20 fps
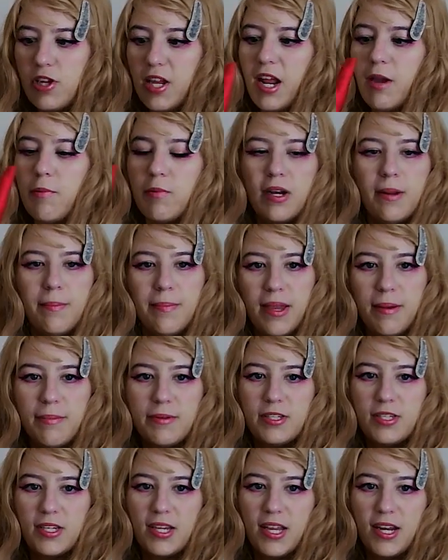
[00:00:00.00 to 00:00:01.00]
and I wouldn't be
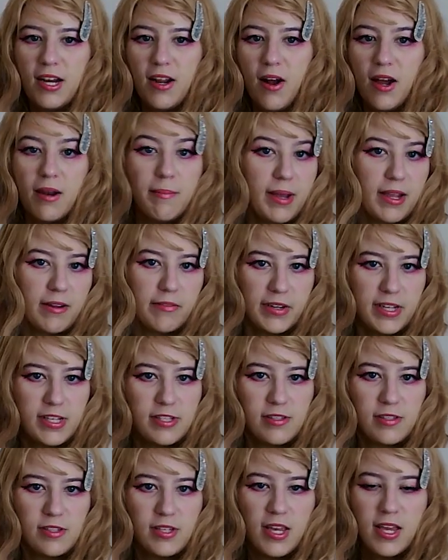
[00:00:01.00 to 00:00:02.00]
able to get it on my
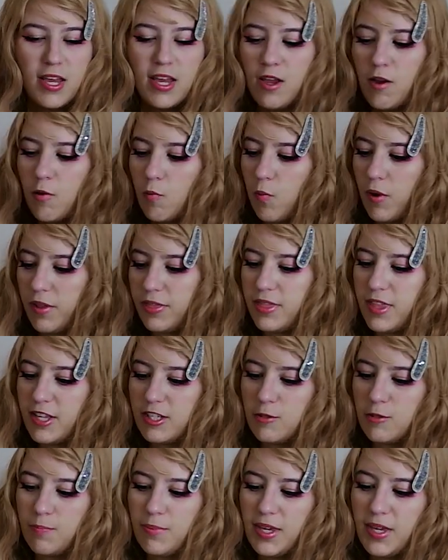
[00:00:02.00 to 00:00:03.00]
wrist with
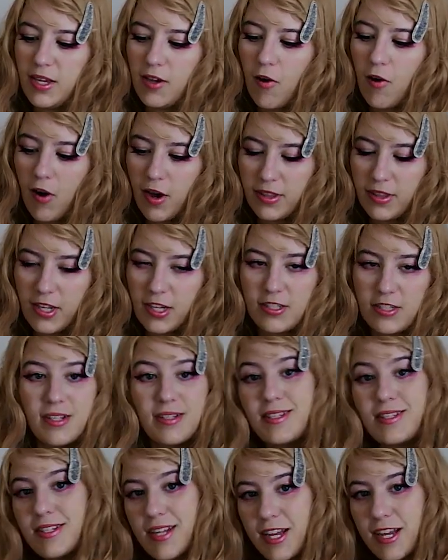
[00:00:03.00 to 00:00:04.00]
this being on there
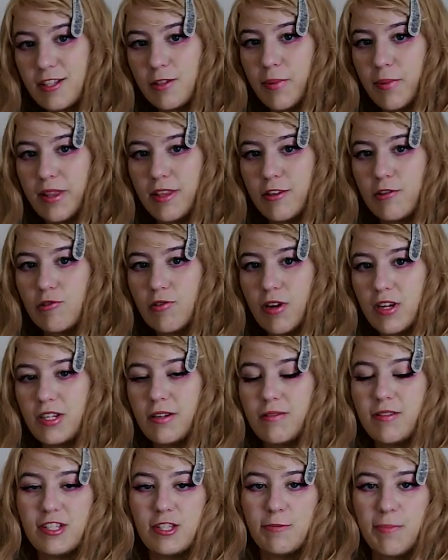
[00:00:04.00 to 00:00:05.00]
since it takes away the stretch
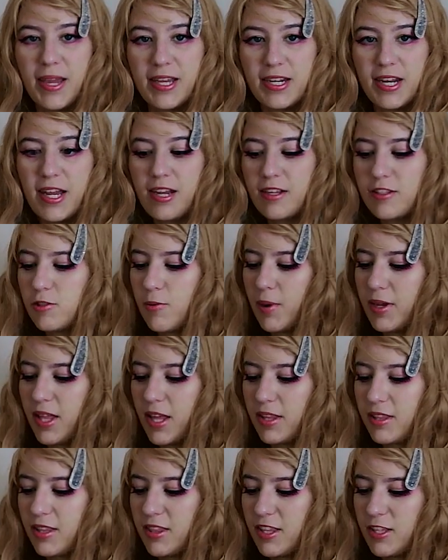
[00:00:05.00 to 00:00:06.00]
of the spandex. So I
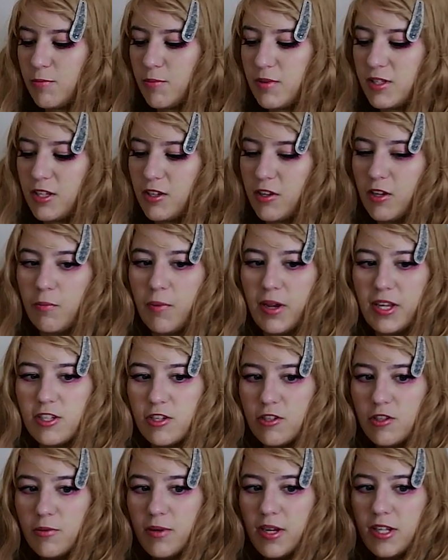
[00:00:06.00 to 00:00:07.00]
thought that this was a good way
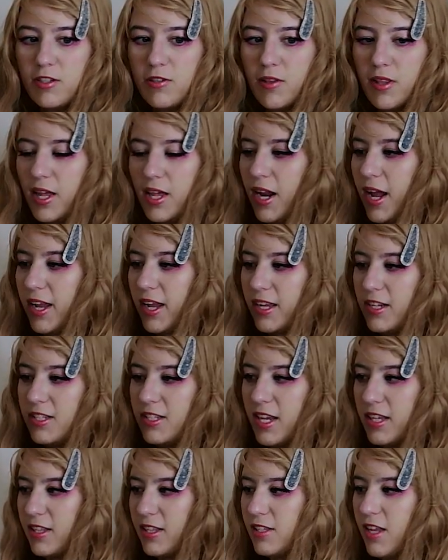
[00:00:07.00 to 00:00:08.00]
to do it so that I can
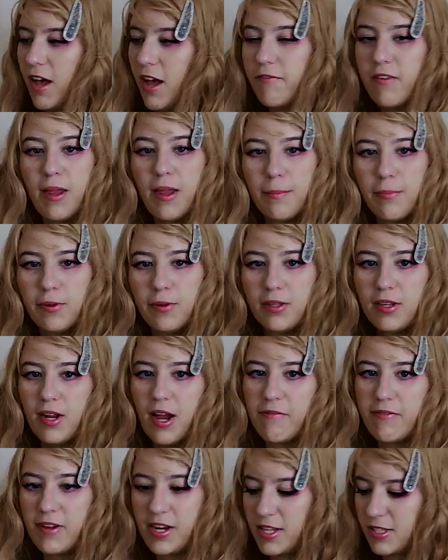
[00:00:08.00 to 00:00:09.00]
take this off and pull it
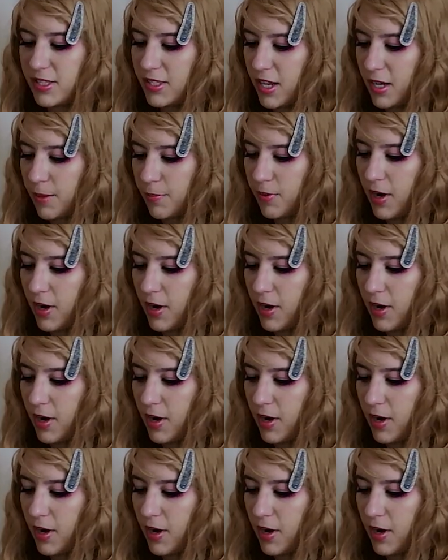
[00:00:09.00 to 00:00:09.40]
off and it's not a